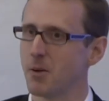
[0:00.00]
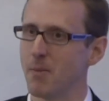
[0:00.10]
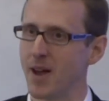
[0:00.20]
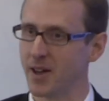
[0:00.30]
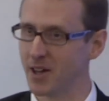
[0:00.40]

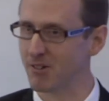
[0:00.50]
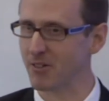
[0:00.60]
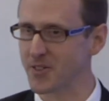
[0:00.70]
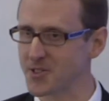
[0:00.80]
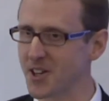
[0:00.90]
may err
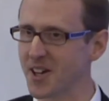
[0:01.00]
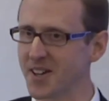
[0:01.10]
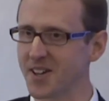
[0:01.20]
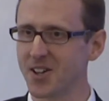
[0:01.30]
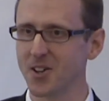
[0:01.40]
on the
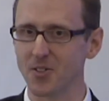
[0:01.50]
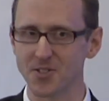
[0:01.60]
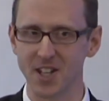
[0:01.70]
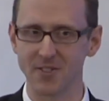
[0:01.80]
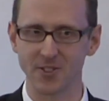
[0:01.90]
side of
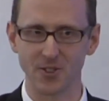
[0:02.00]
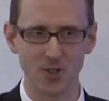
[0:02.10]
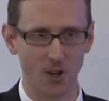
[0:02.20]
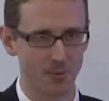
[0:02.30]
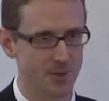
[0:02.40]
saving the
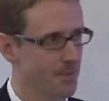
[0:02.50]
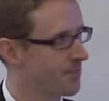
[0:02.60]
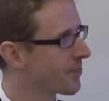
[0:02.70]
jobs.